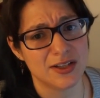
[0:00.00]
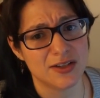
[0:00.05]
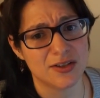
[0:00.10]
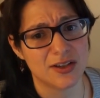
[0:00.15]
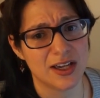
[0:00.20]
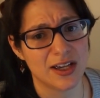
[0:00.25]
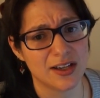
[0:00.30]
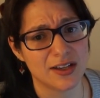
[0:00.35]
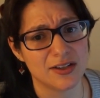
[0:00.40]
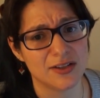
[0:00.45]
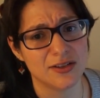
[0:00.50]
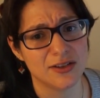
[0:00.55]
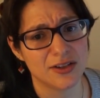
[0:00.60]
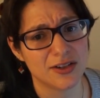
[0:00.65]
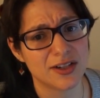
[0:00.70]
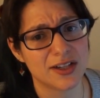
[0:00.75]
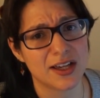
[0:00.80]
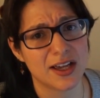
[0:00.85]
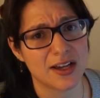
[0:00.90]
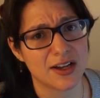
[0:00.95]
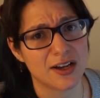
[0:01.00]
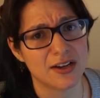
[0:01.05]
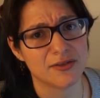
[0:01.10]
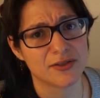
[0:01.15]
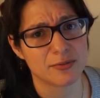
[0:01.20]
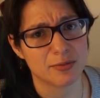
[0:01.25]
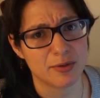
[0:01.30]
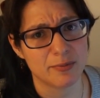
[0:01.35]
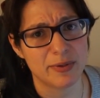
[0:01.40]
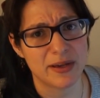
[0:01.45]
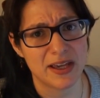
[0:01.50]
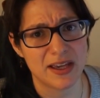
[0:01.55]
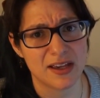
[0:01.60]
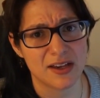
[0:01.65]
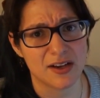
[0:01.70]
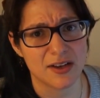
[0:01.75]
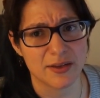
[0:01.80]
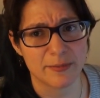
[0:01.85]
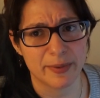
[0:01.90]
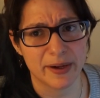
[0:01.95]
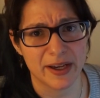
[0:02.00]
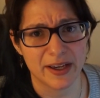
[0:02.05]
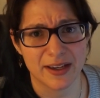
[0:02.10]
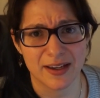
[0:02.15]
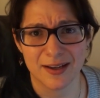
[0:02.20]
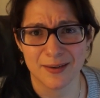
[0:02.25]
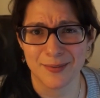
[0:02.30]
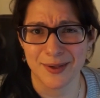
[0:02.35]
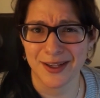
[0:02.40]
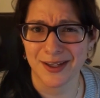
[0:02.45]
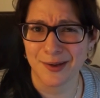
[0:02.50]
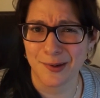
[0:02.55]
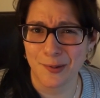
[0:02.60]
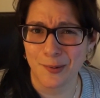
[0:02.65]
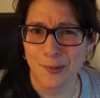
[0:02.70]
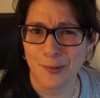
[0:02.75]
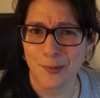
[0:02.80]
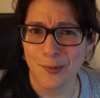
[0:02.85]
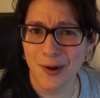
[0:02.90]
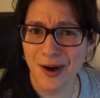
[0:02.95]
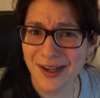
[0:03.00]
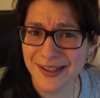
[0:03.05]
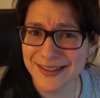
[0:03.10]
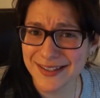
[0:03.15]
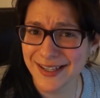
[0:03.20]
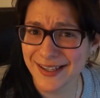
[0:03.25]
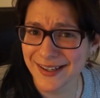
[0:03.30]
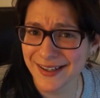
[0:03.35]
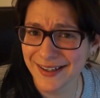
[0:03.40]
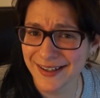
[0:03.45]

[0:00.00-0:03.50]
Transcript: you get you learn to get comfortable peeing on the bike." I'm like, "What?"